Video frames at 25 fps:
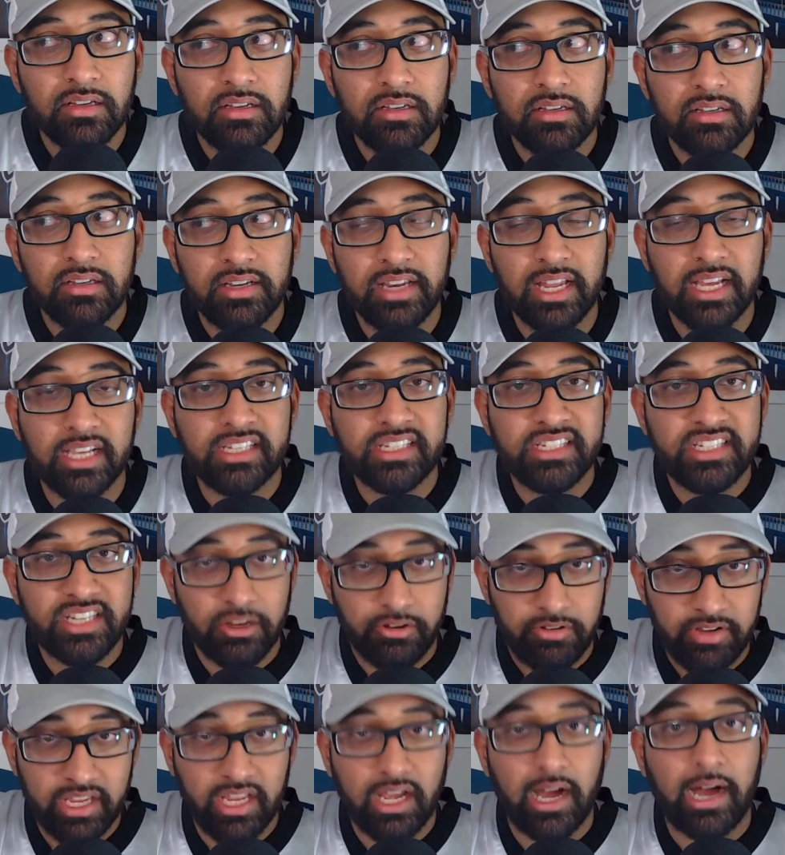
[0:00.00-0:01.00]
Nick
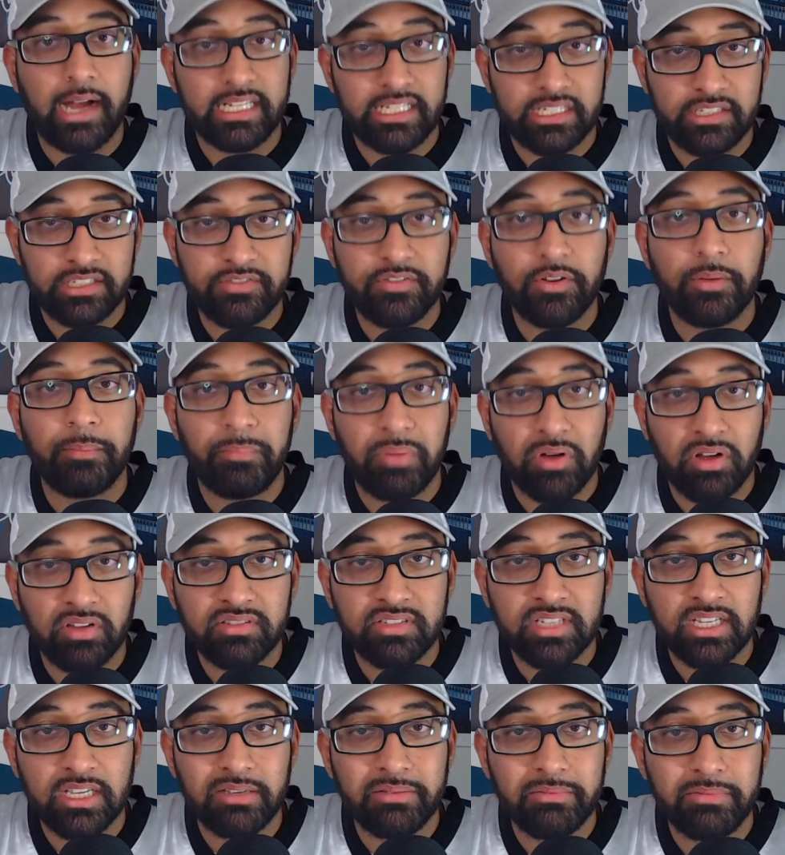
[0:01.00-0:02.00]
Sirianni's football
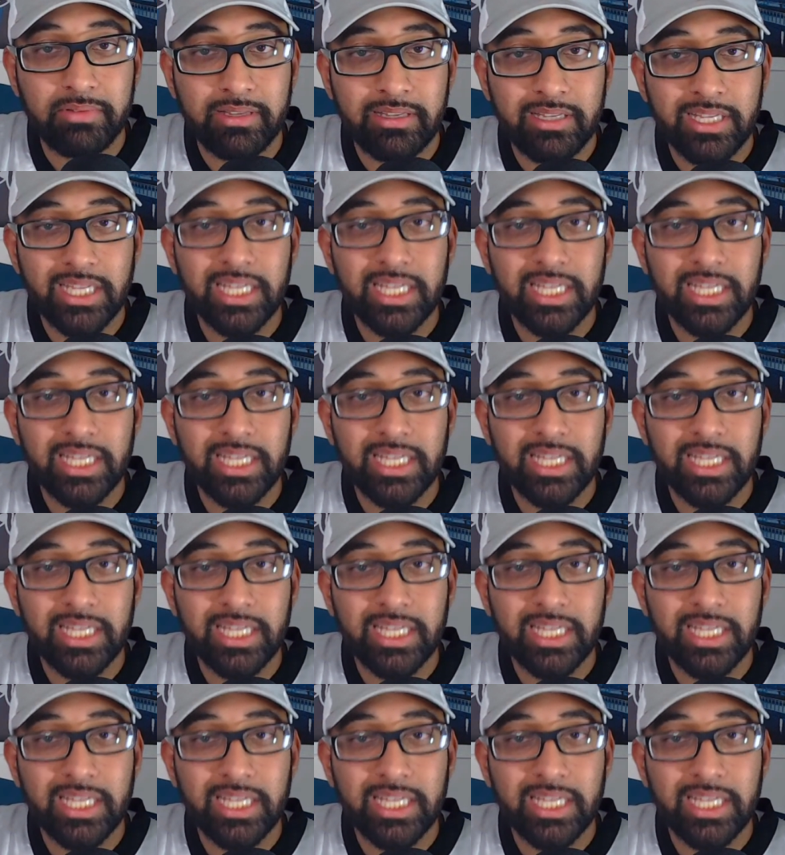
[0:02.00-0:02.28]
team.